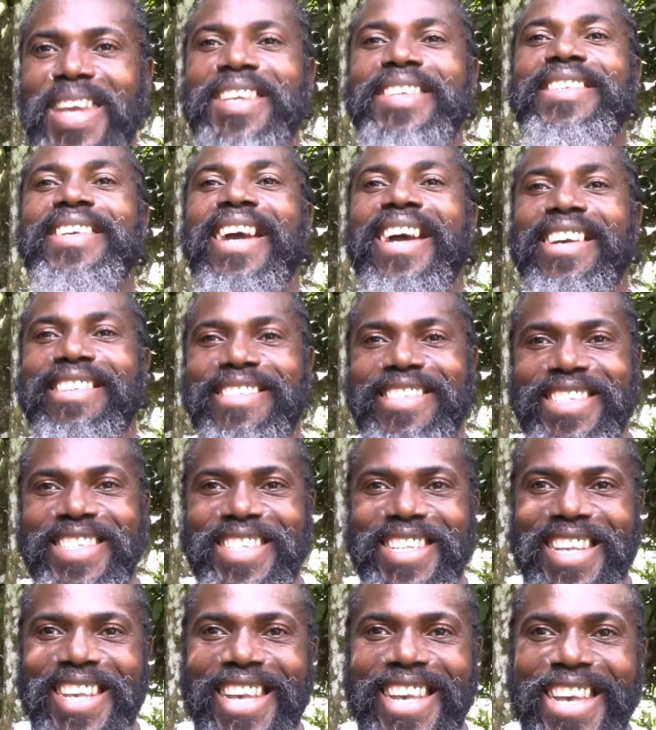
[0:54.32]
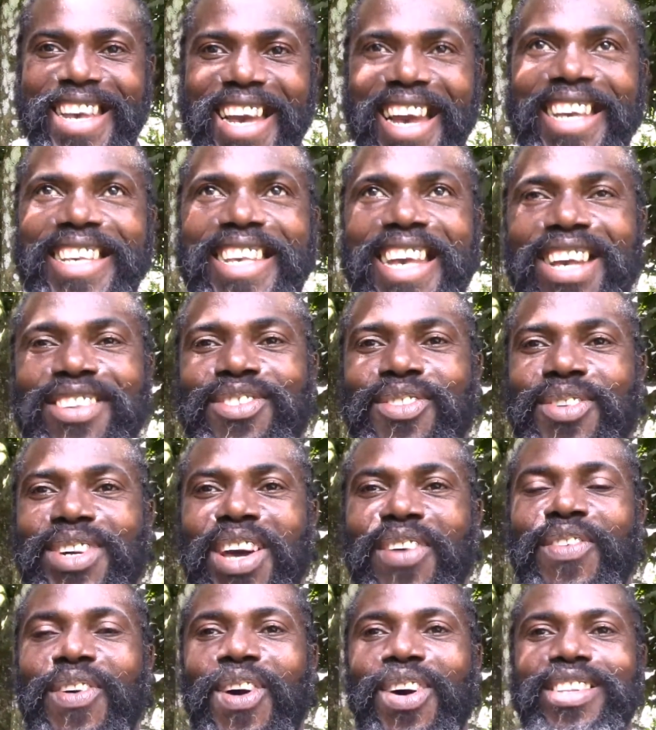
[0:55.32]
Yes, I guess you will
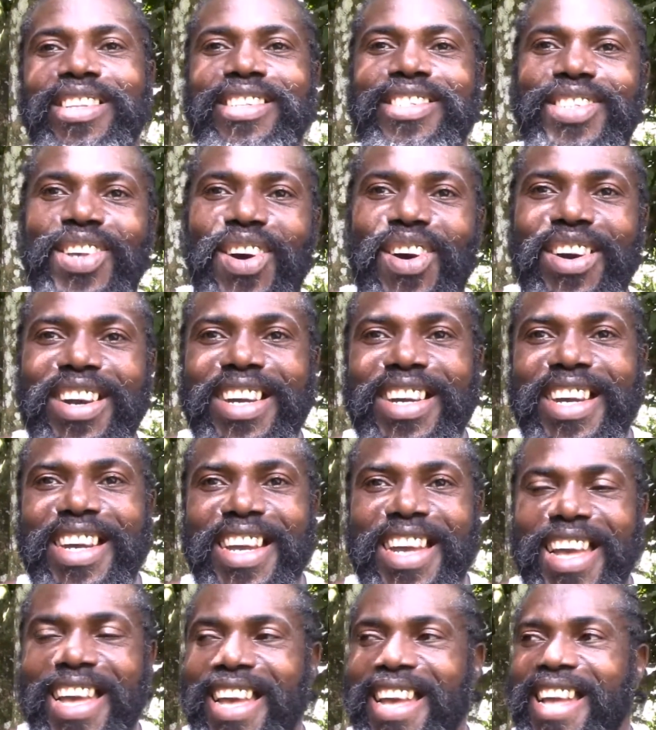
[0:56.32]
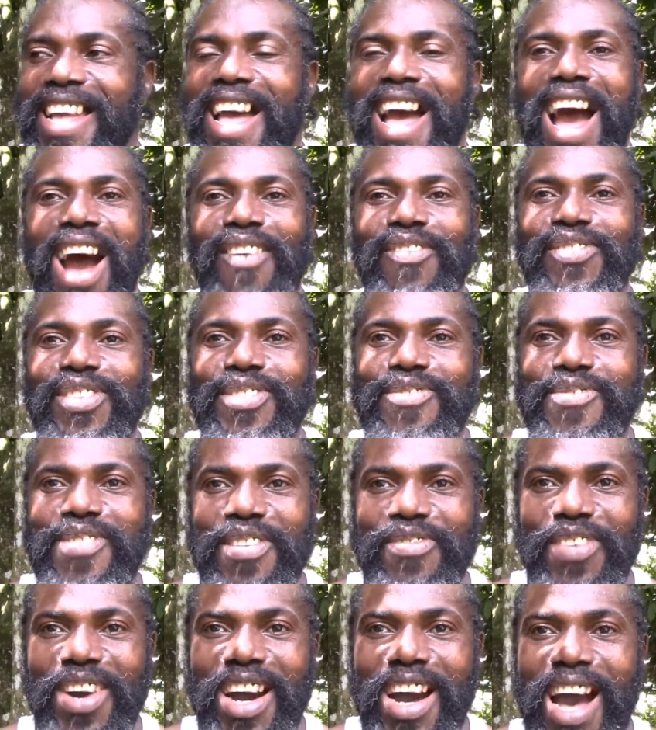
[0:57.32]
have heard the song of the
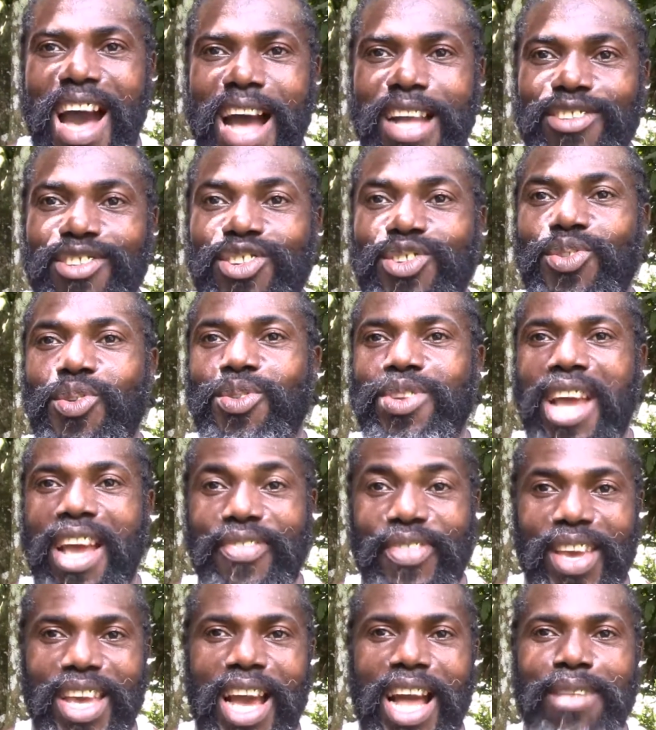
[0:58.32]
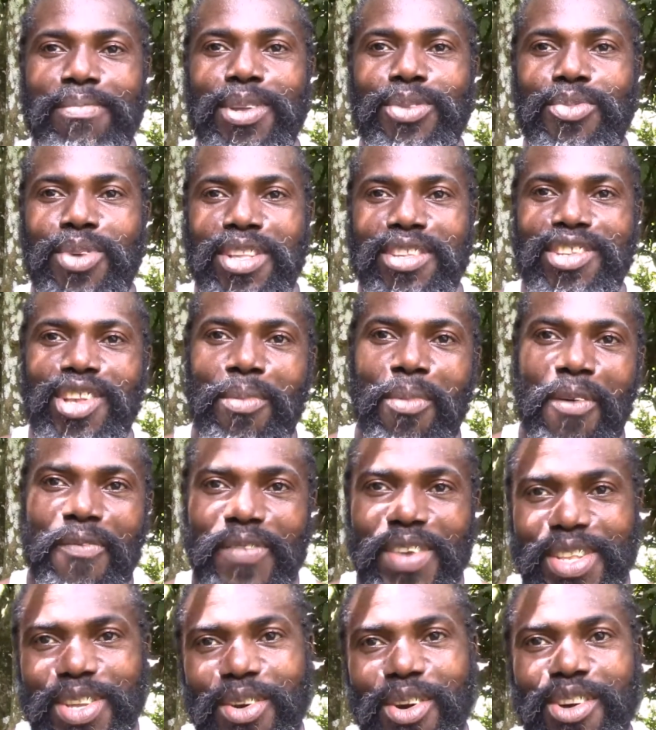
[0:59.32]
river and soon I think I'll be doing some more
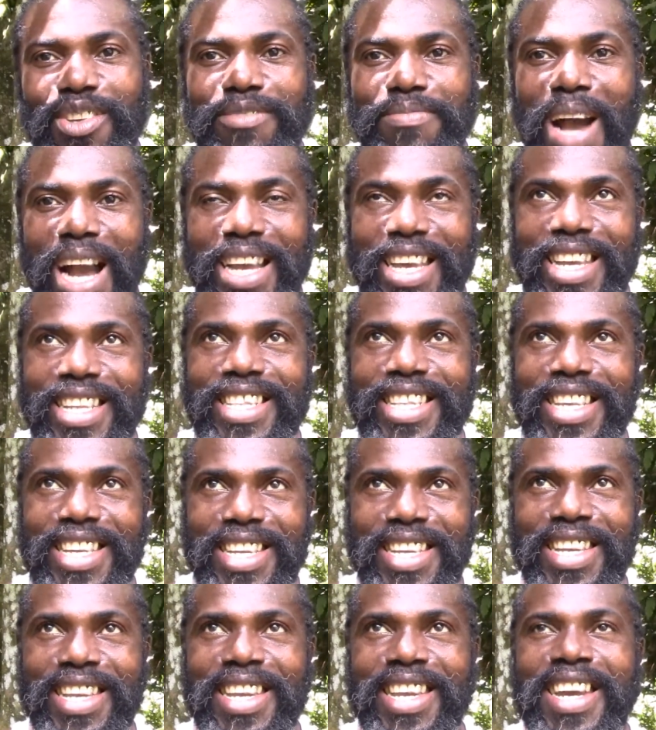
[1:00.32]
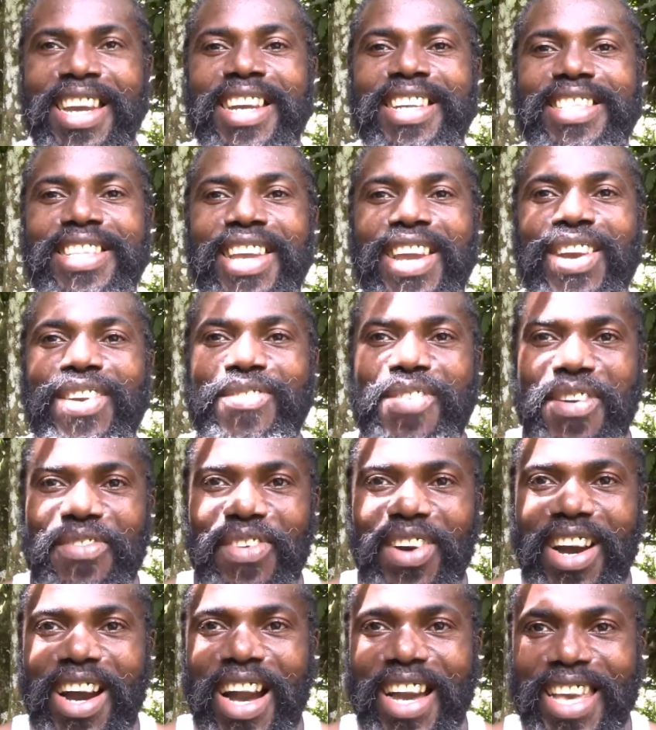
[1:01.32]
videos back in the, the
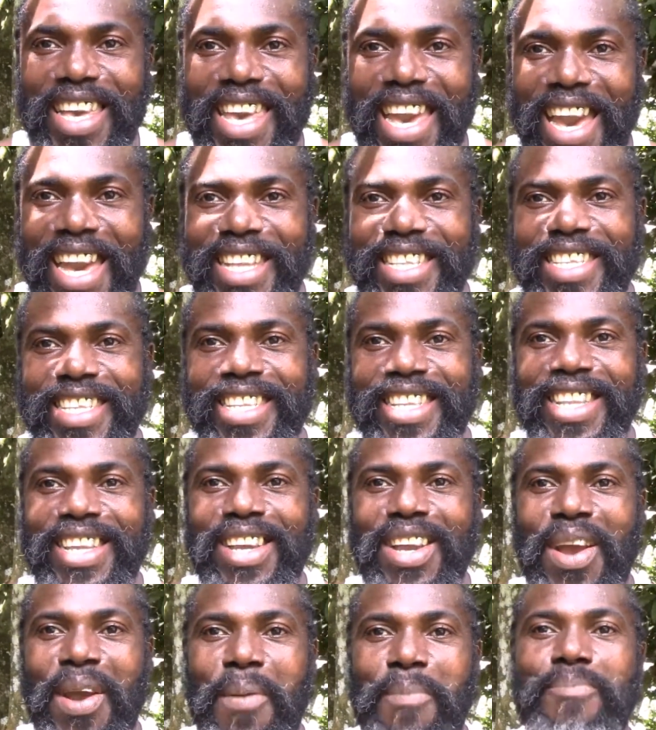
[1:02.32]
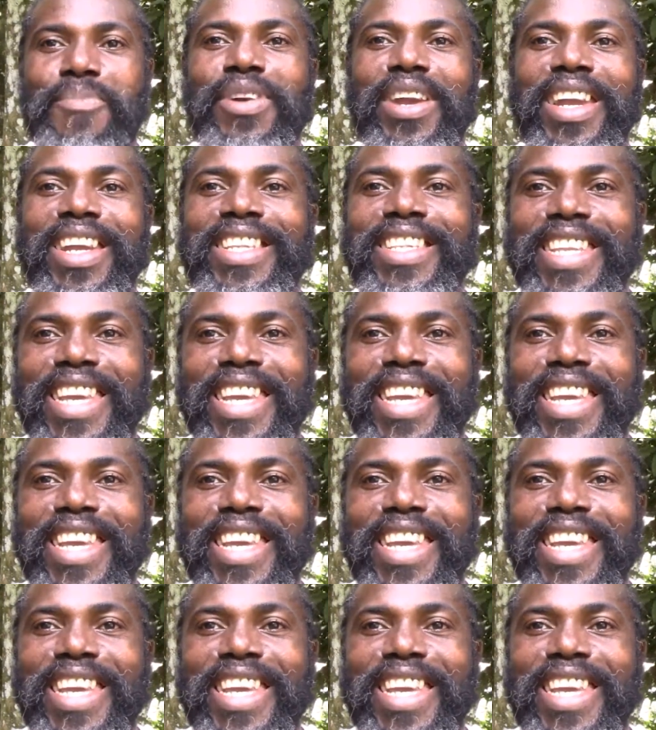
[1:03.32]
river again bringing